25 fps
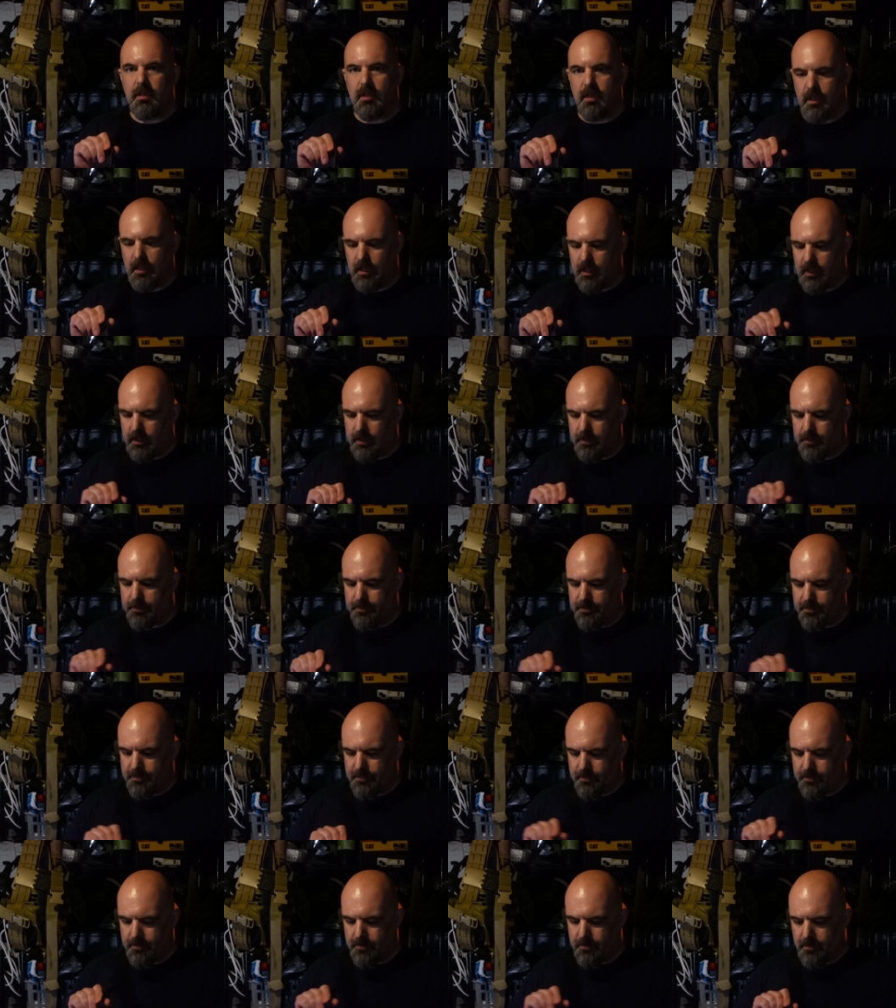
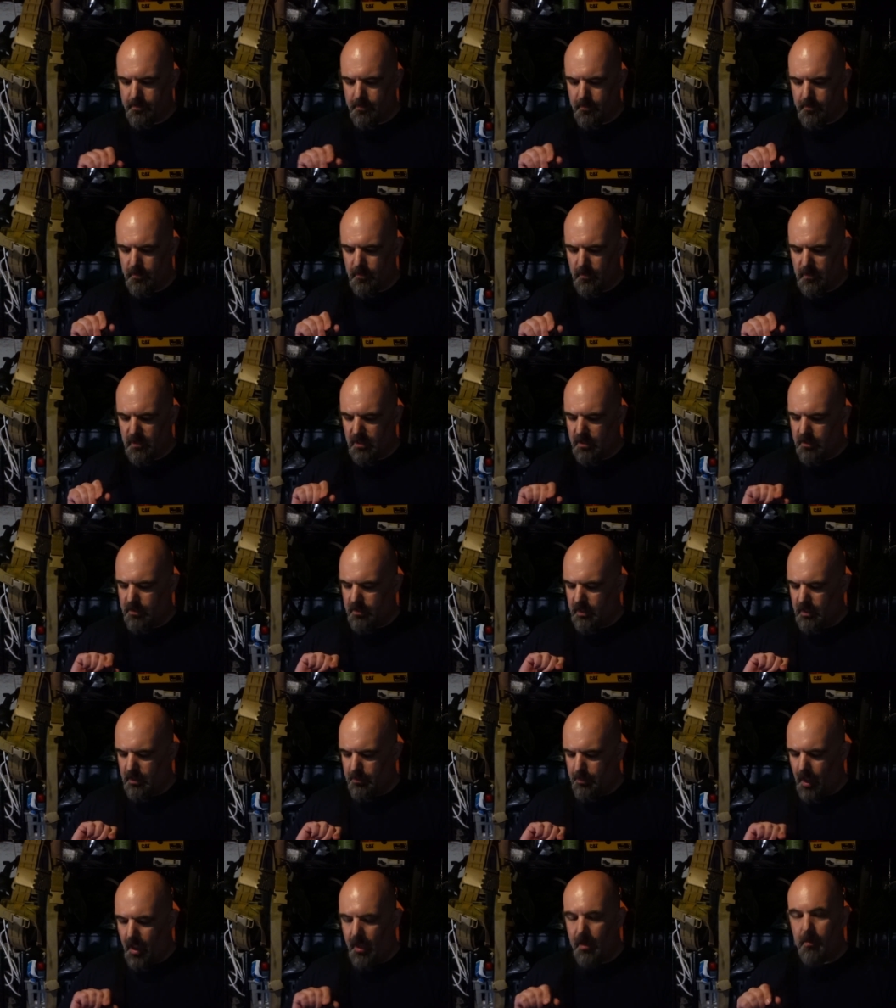the
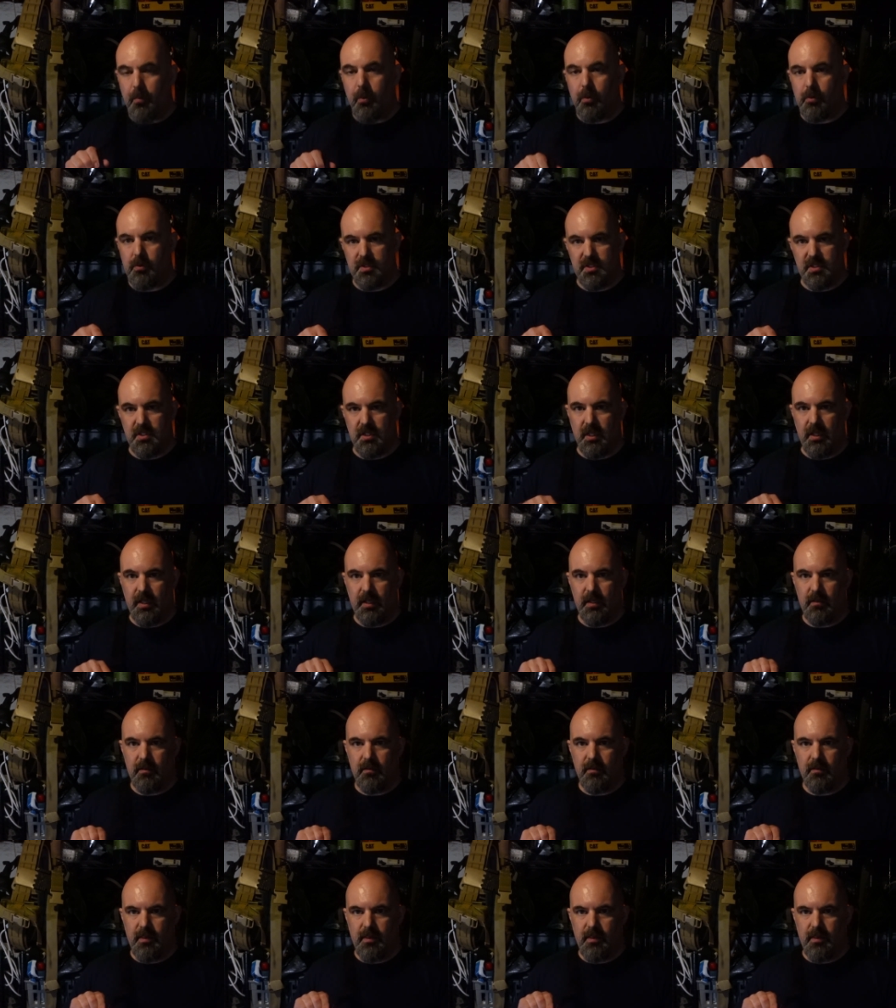Magpul sling